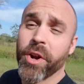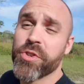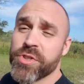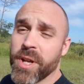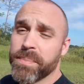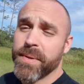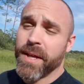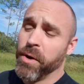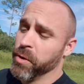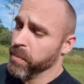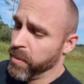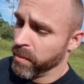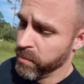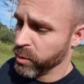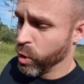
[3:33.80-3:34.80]
there's an update on the
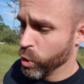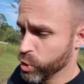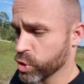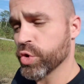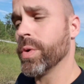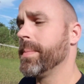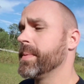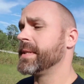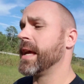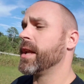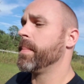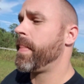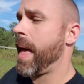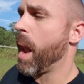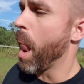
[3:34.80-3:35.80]
permaculture sweet
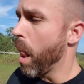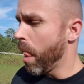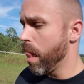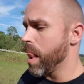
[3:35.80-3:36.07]
potato patch.